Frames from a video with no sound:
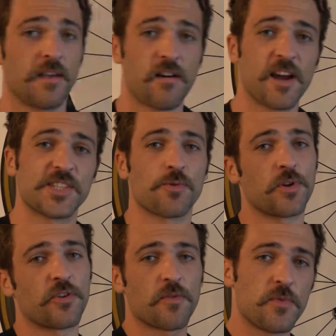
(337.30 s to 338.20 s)
All right, so we're
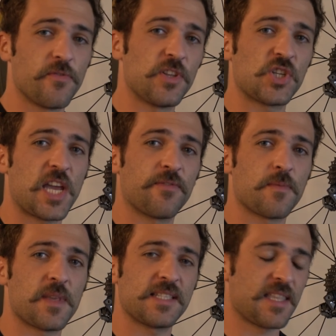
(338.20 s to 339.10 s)
gonna remove the chain
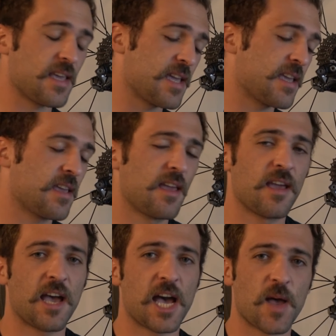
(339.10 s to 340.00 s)
from this thing.
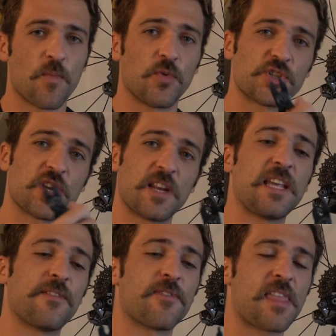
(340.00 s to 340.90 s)
What you're gonna
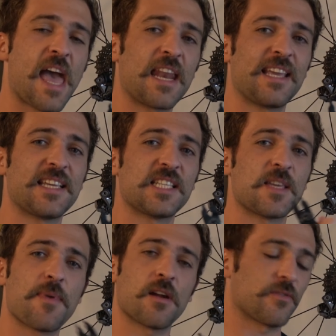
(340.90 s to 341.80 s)
need for that is
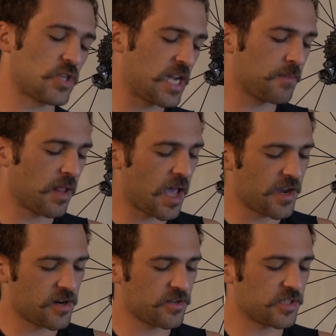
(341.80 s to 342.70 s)
a pair of chain
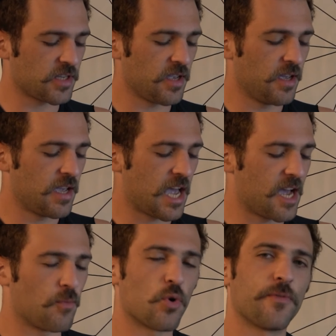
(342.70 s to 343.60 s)
pliers,
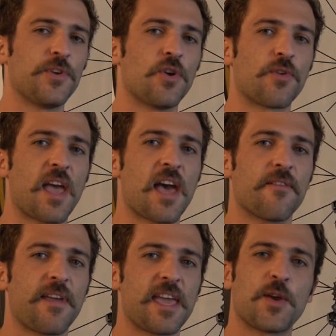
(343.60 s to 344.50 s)
or if you don't
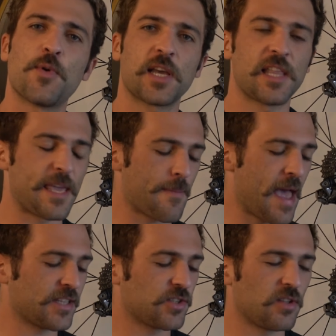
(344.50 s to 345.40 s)
have a quick link
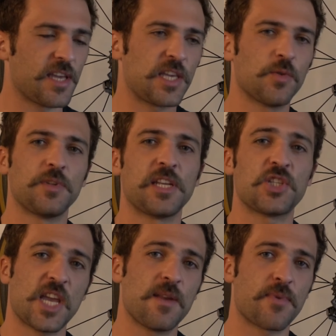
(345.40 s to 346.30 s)
master link, you'll need a
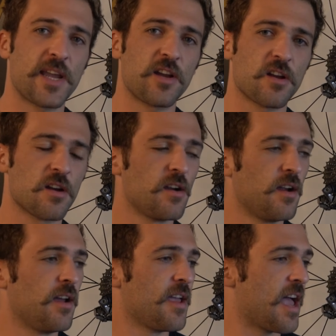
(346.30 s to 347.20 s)
chain breaker.
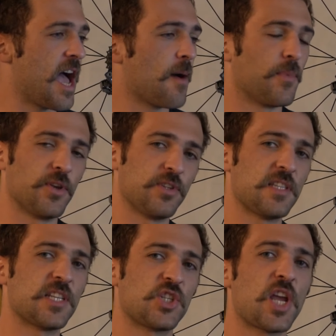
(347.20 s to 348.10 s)
But you'll
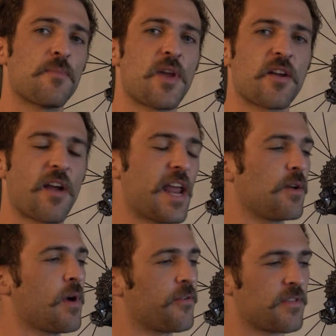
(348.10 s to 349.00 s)
need this chain breaker
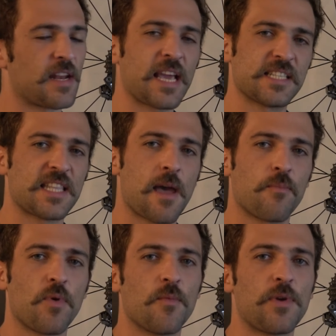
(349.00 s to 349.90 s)
anyway for the next
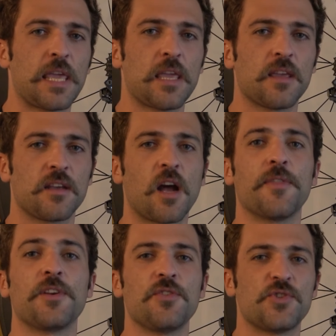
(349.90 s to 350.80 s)
step when we
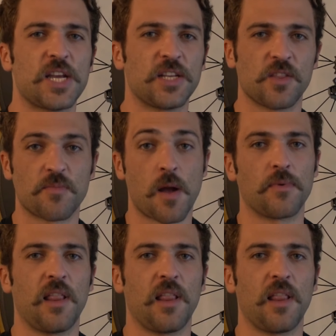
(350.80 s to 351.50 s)
cut the new chain to the proper